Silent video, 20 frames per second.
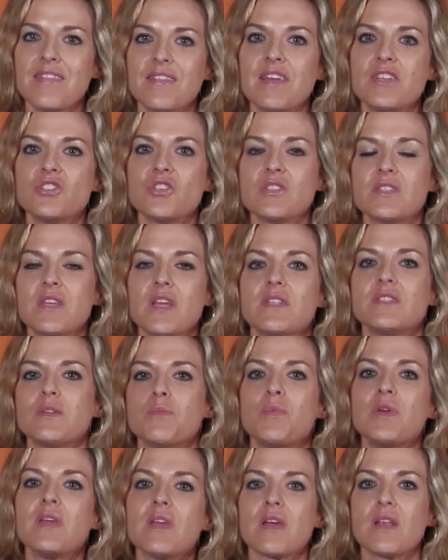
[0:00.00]
They just get to
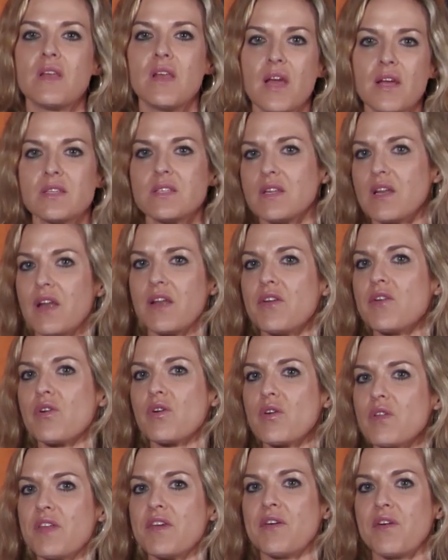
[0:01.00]
be connected at an
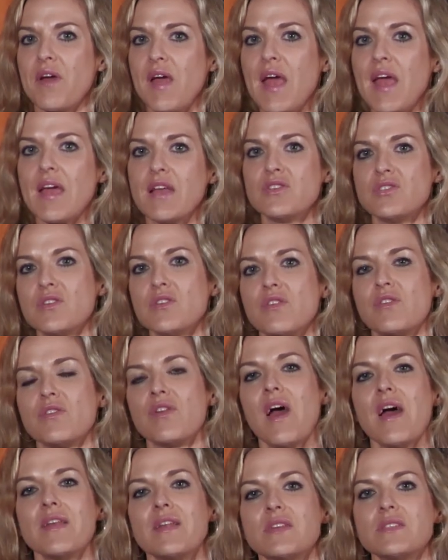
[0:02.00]
earlier age, and they're
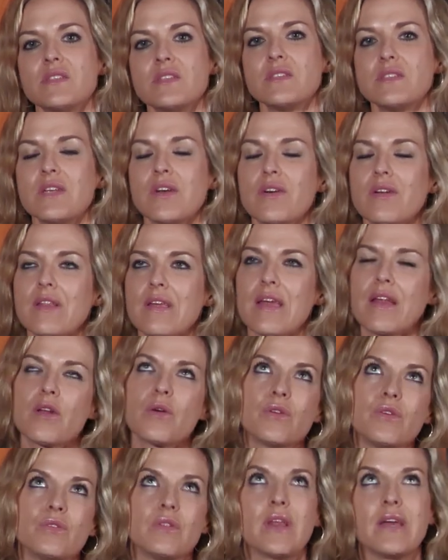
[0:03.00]
not necessarily, I
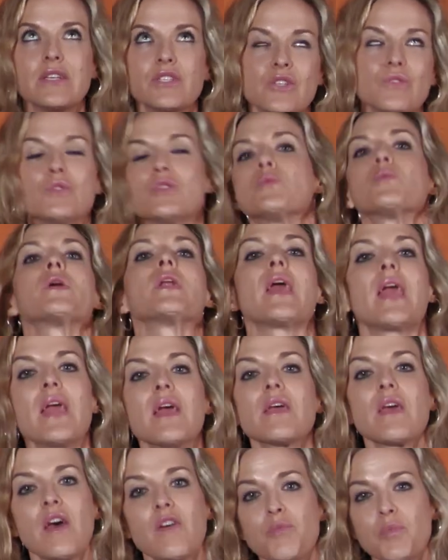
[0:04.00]
don't like to use the word
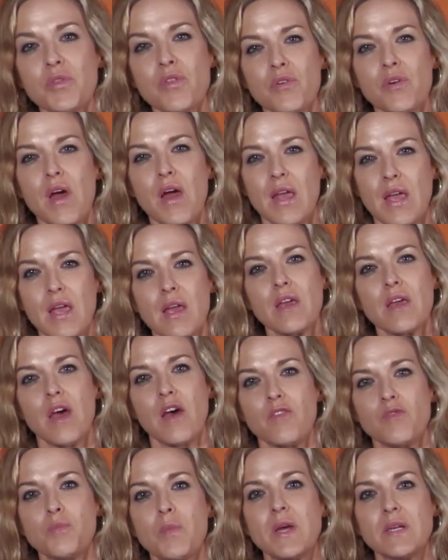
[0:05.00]
handcuffed, but they're not
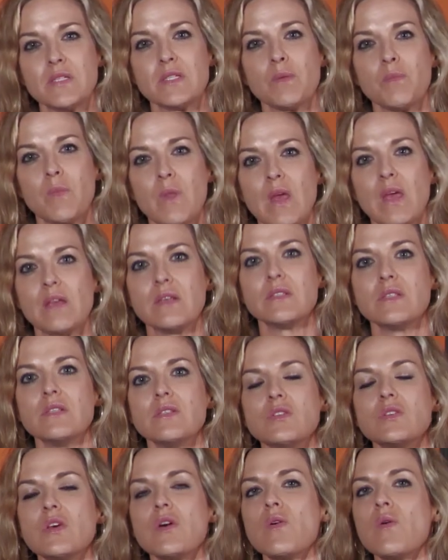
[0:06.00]
handcuffed by some things.
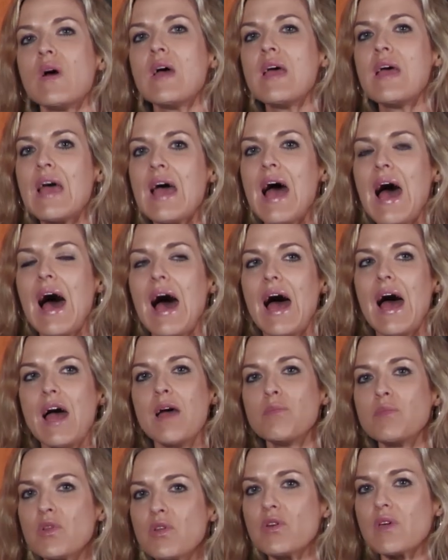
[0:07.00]
And so
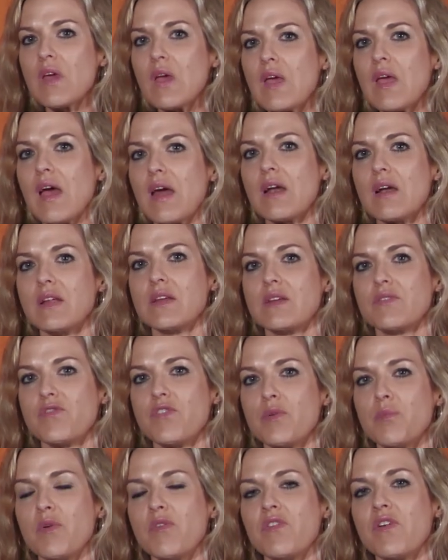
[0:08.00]
I'm looking at it
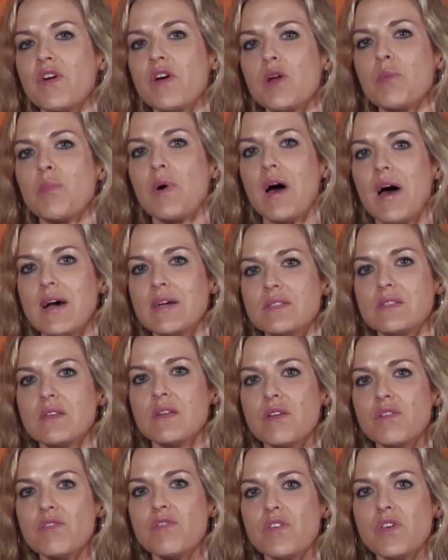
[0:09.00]
from a very
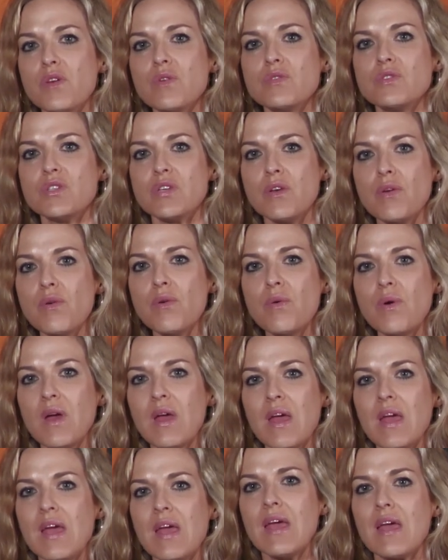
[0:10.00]
positive view too,
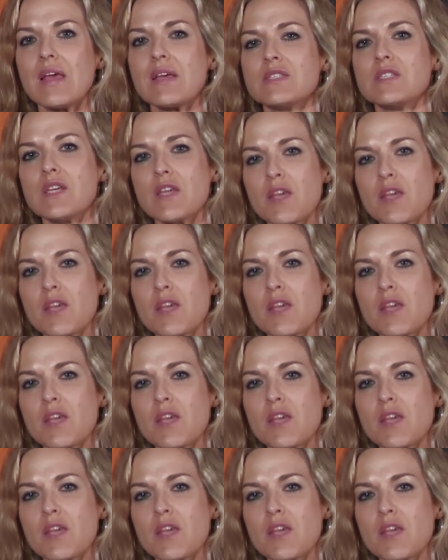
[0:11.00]
because